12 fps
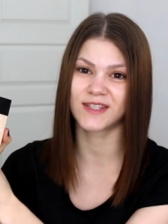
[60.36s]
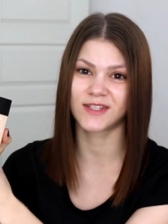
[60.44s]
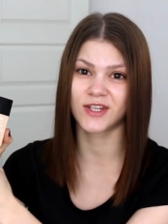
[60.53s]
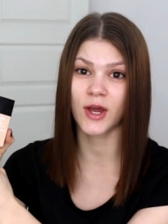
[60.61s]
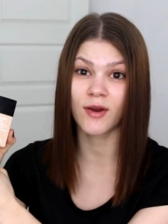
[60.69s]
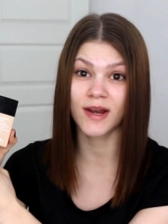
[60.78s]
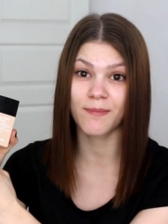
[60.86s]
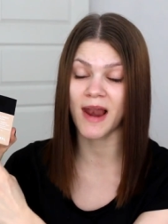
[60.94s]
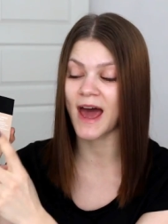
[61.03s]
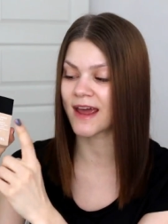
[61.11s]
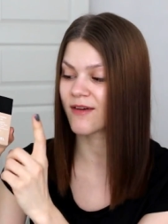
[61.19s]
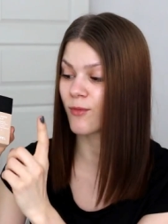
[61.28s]
is totally
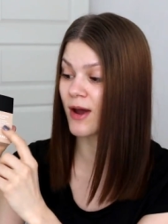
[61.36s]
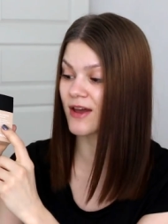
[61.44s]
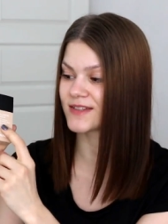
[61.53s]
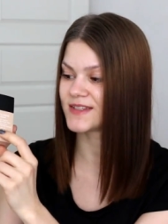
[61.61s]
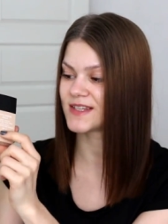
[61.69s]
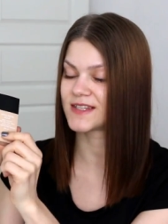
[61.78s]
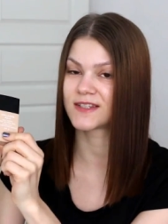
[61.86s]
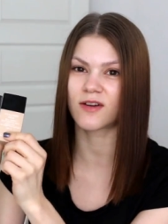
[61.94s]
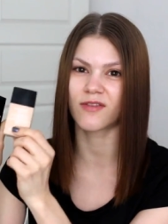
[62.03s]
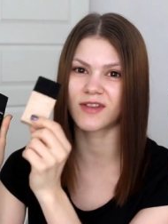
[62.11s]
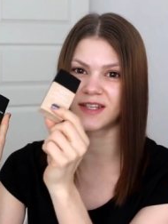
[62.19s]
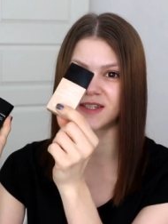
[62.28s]
black, whereas this has
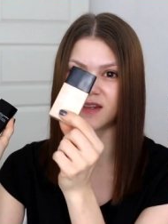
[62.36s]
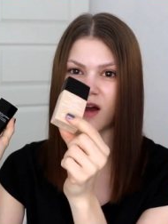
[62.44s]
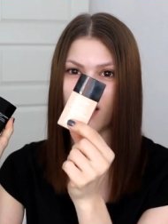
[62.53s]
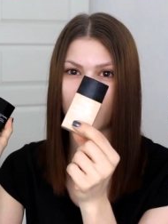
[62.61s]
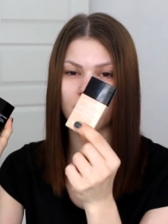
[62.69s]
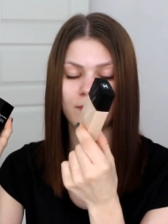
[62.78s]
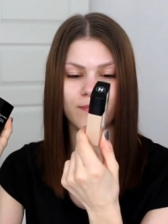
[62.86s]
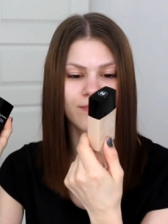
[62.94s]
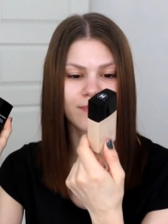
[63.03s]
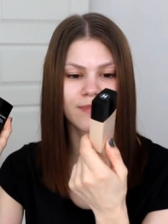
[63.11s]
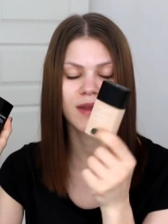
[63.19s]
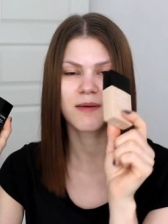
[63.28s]
got this um,
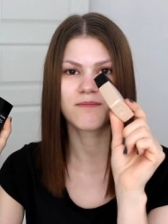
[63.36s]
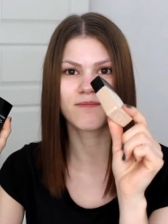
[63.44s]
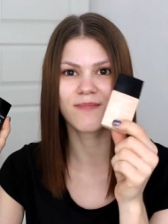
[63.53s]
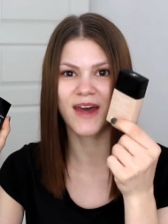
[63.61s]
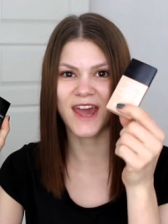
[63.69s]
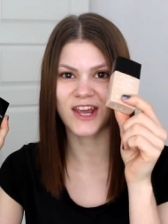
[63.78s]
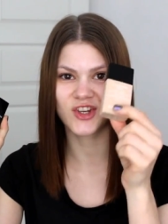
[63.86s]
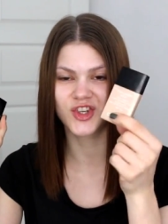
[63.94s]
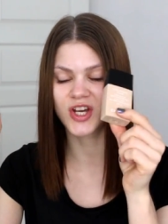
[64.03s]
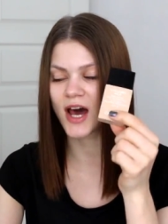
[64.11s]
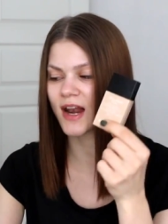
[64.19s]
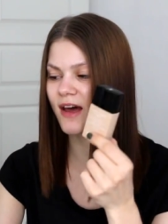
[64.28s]

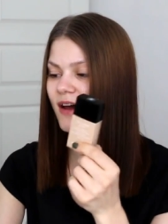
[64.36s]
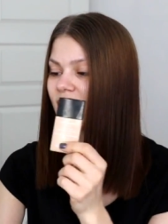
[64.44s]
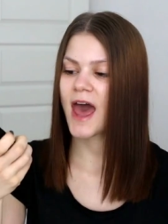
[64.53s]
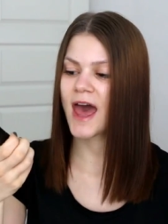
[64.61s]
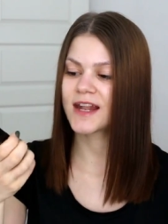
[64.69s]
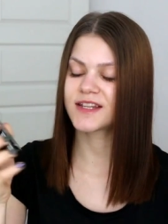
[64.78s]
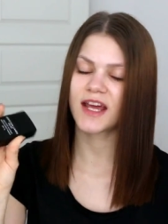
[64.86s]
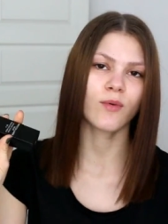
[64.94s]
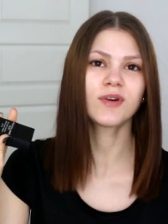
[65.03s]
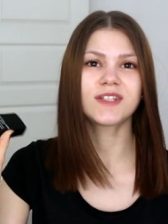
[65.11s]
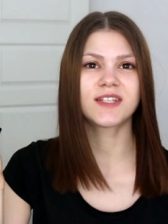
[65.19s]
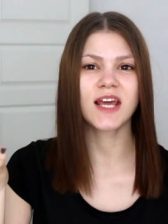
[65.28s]
beige colour. And
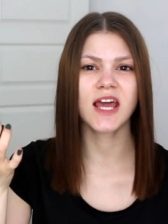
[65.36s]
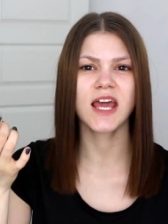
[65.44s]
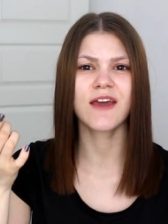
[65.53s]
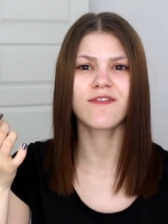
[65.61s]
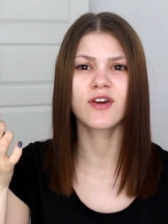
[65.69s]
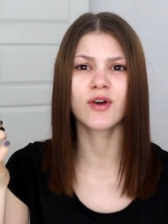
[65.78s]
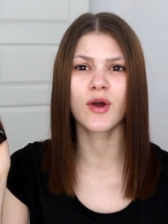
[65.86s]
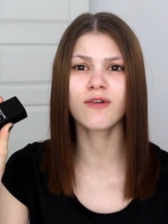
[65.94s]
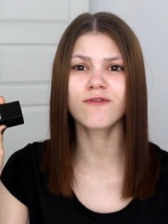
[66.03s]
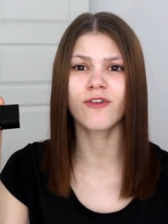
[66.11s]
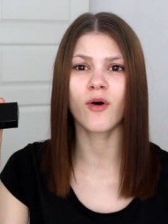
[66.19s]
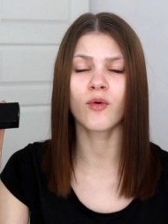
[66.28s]
I would say if you're
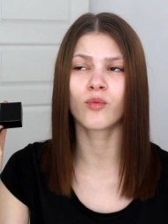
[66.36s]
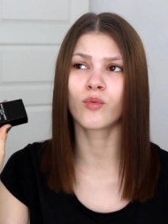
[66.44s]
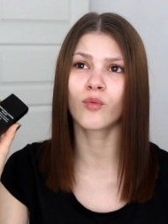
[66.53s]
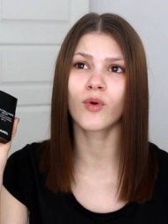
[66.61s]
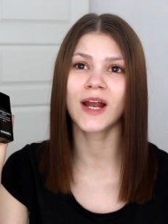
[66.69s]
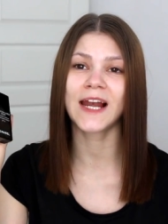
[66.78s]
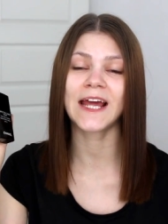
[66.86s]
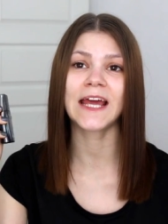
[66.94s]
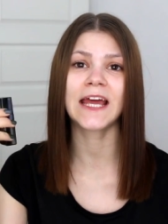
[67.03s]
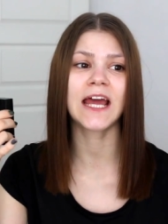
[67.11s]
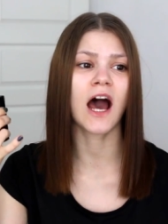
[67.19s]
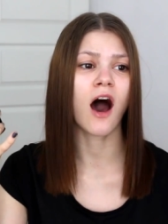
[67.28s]
going for a
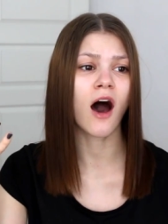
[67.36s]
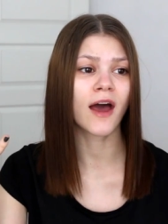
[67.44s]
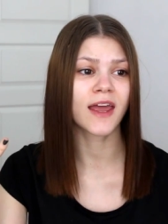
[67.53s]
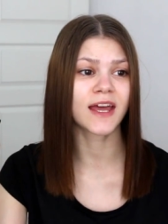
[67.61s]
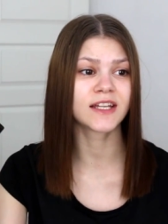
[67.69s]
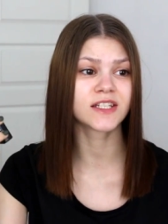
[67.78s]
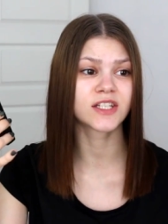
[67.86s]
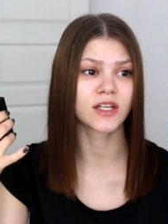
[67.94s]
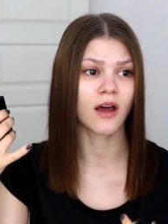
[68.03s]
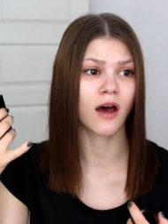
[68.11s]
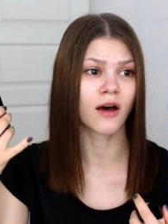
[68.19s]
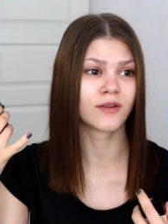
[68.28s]
really
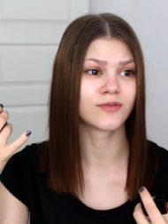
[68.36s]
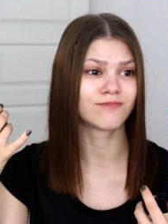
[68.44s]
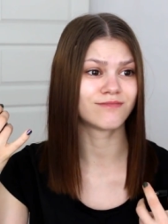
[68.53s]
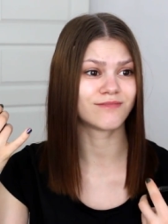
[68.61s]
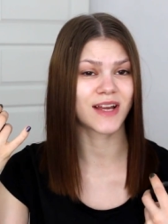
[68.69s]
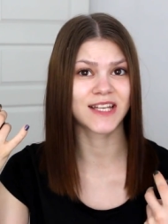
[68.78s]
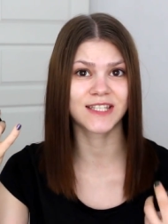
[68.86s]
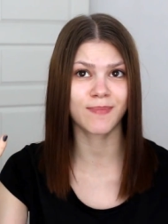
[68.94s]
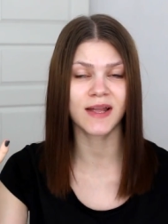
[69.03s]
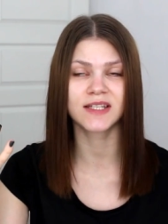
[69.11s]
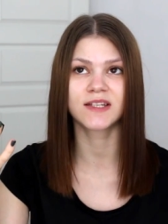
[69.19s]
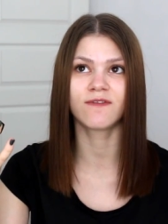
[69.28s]
high-end, uh,
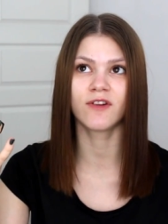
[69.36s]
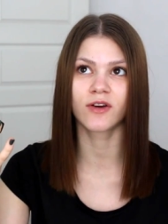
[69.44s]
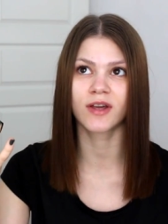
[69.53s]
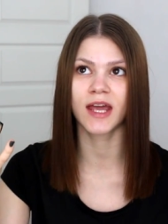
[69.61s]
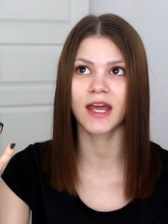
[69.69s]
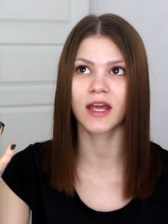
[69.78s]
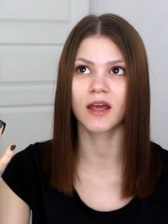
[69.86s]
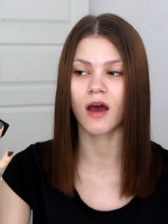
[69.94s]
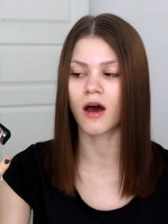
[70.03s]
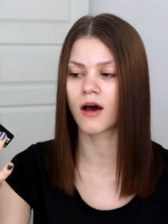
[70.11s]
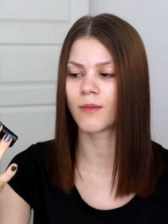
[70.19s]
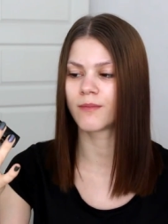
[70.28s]
expensive looking
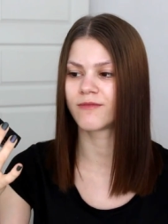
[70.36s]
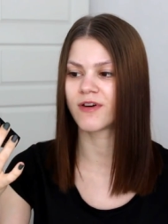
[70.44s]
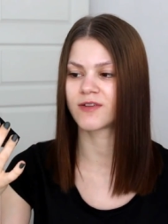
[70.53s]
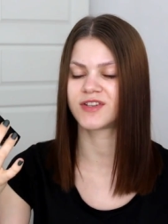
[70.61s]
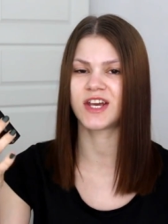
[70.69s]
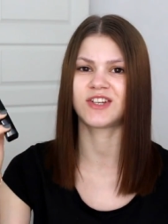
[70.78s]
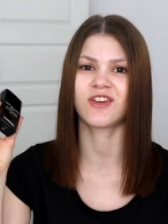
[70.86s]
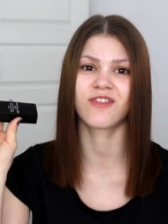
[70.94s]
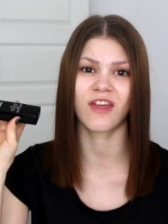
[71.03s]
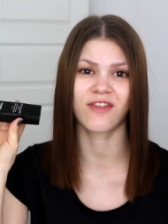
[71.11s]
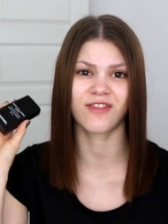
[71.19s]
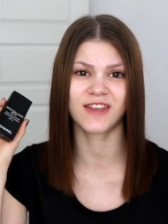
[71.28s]
um, foundation,
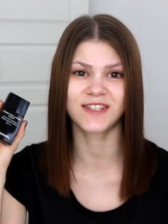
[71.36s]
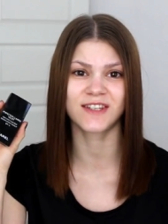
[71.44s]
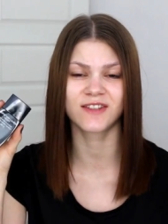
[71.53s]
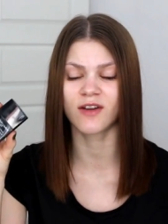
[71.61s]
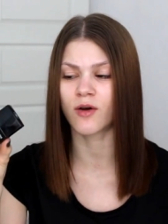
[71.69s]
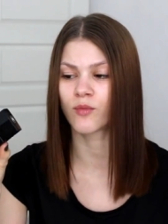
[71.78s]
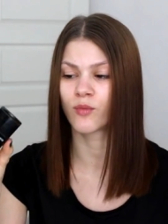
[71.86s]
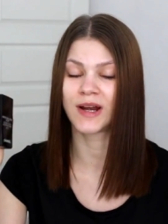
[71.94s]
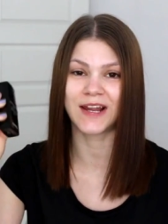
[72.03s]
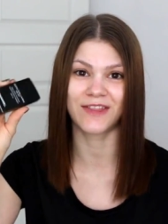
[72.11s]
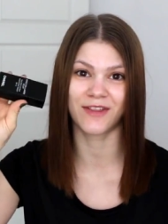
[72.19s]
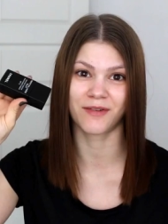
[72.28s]
then this is not
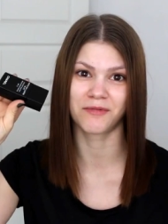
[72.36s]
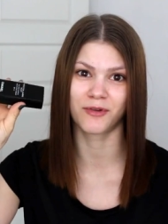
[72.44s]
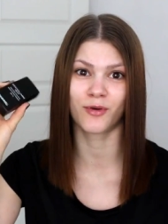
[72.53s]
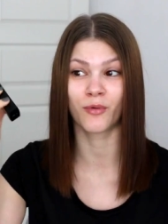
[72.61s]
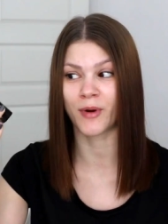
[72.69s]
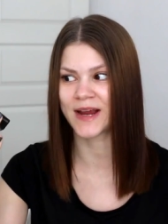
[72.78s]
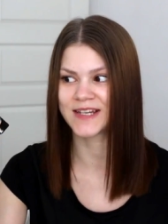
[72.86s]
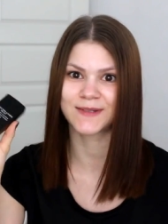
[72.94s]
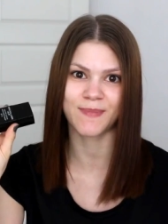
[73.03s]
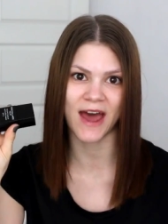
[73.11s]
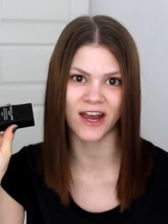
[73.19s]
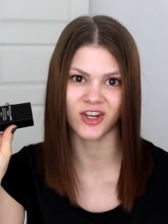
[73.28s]
really the
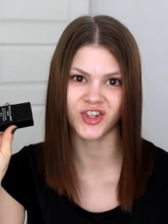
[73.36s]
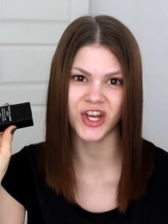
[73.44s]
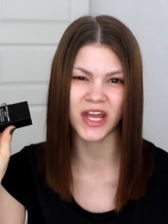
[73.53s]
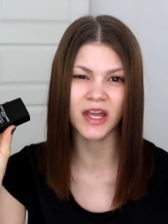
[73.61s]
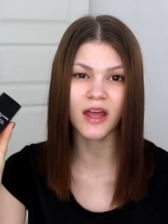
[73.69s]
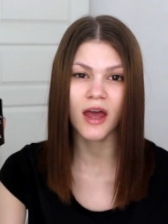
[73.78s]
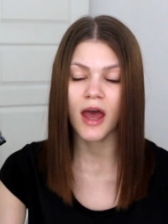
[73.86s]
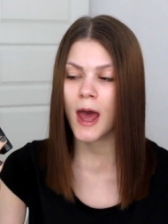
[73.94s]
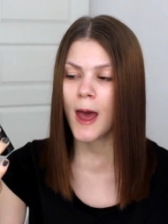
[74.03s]
greatest packaging.